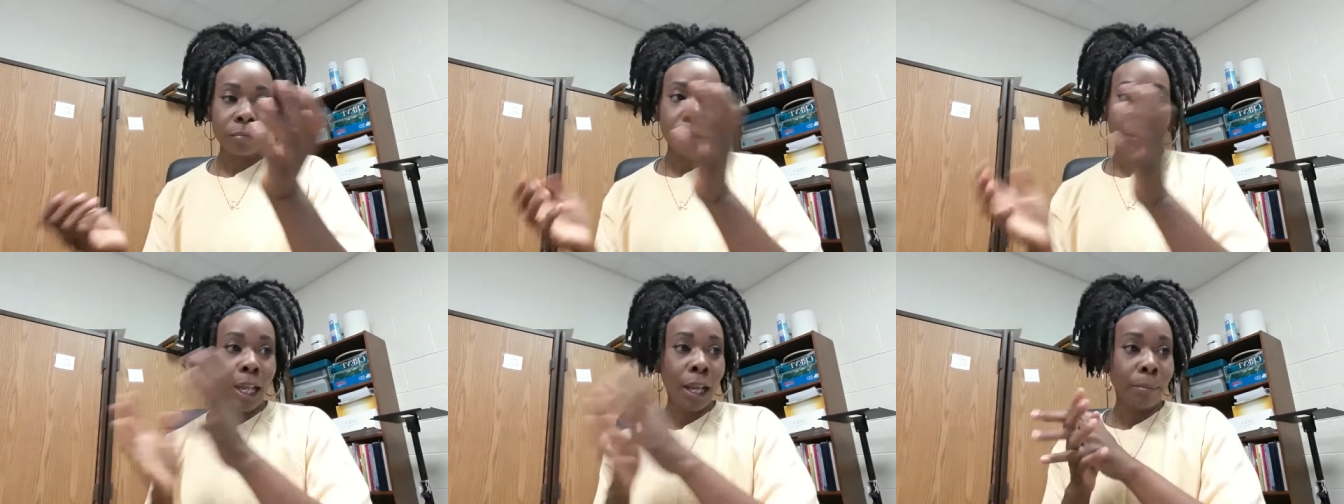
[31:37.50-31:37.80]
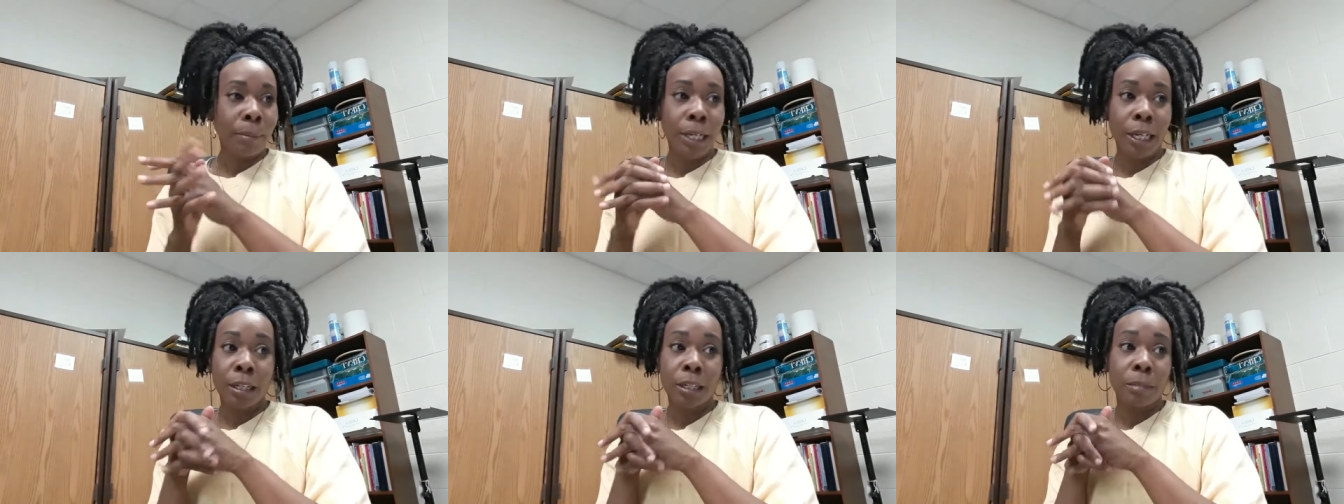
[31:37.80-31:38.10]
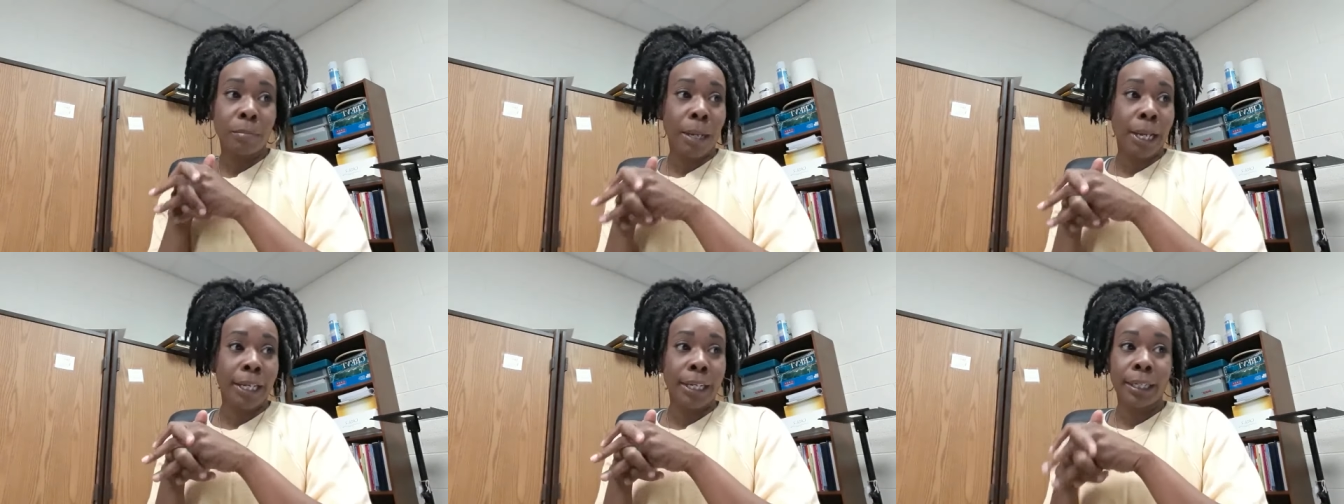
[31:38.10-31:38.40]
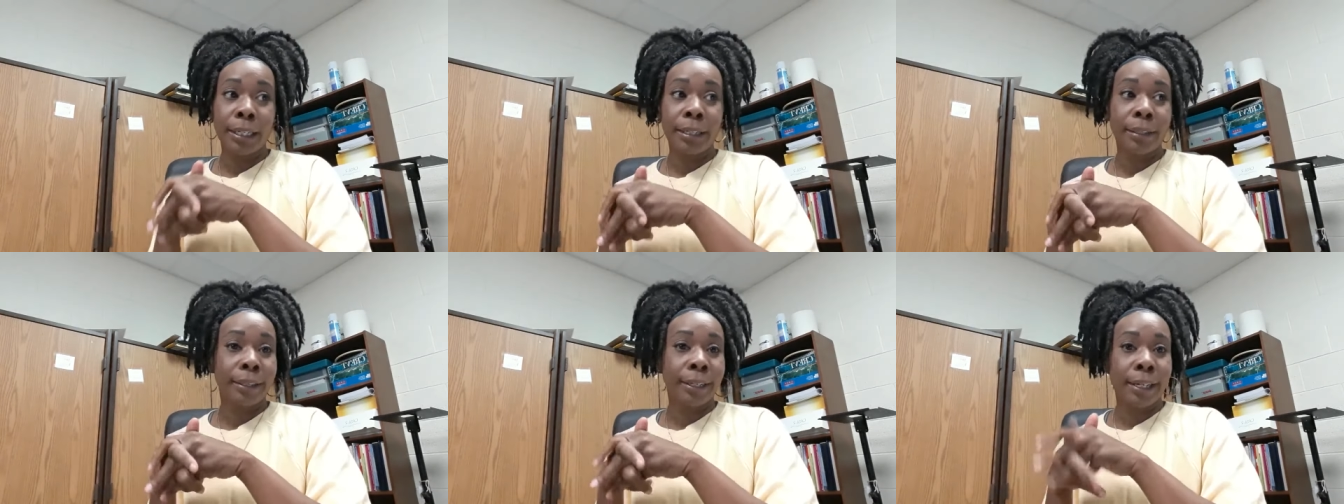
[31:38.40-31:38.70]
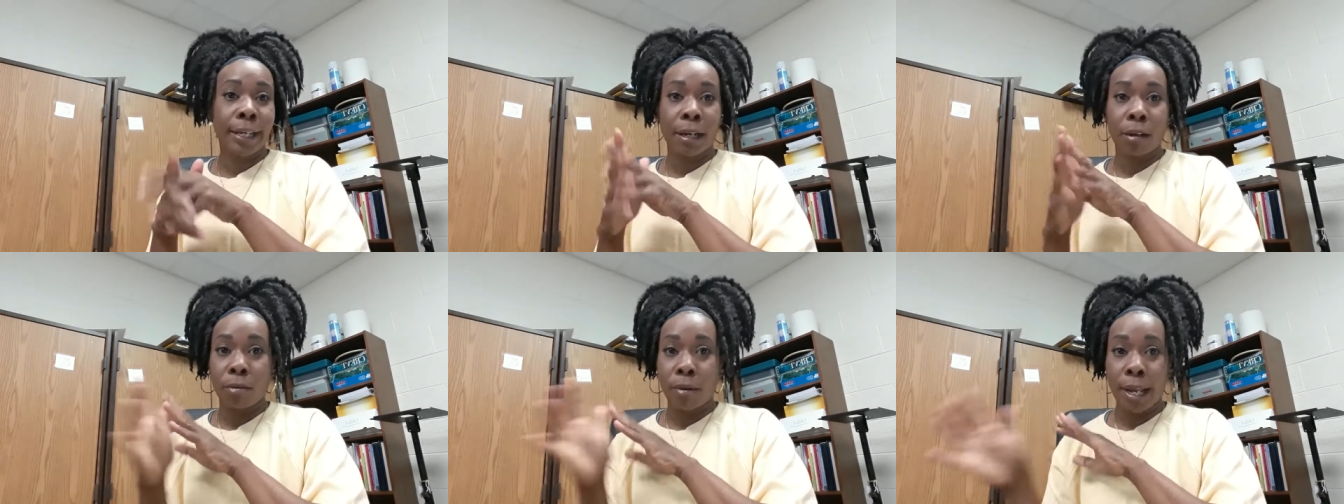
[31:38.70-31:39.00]
I'm not going to buy anything
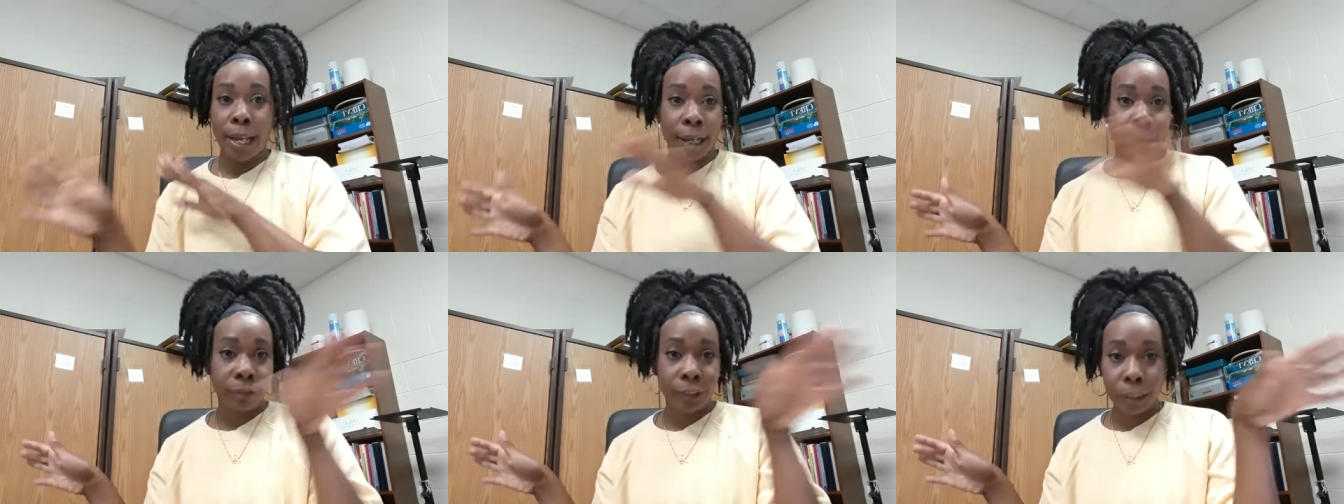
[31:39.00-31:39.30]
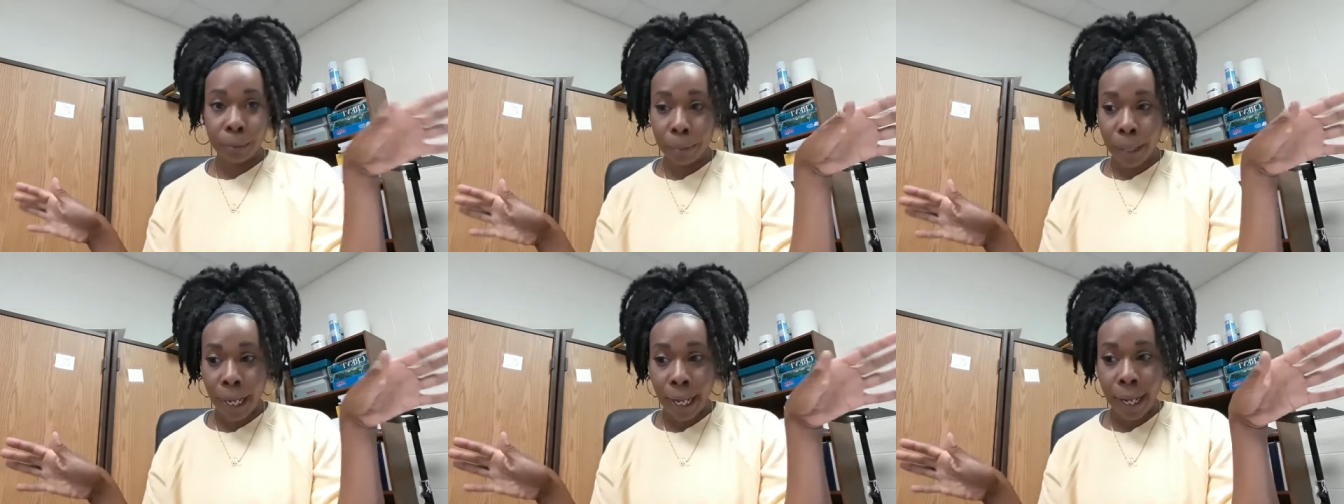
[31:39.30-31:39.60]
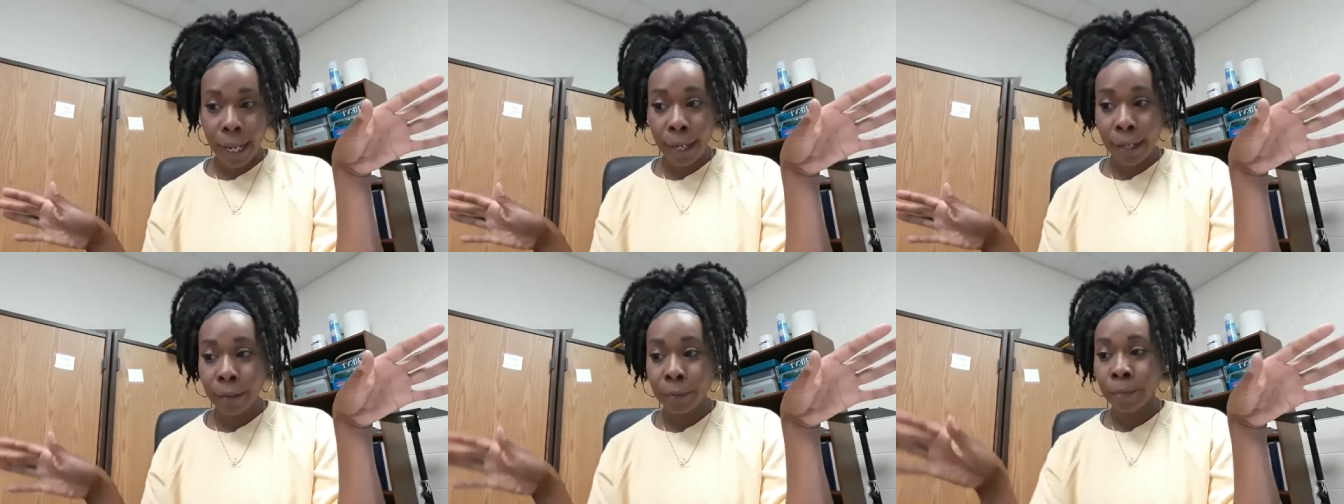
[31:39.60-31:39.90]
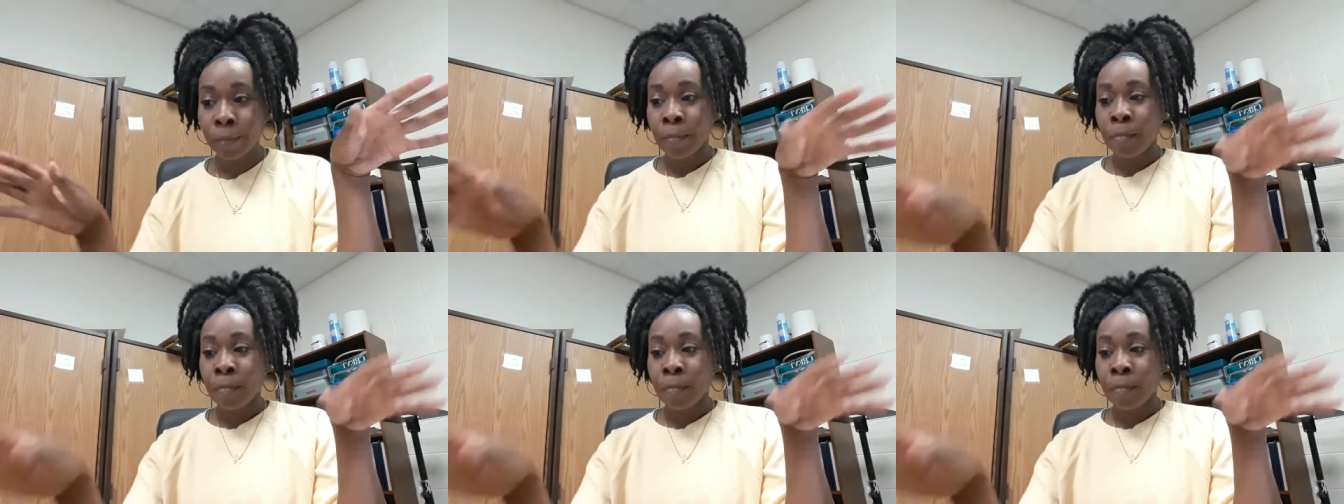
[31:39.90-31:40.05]
I don't have to buy.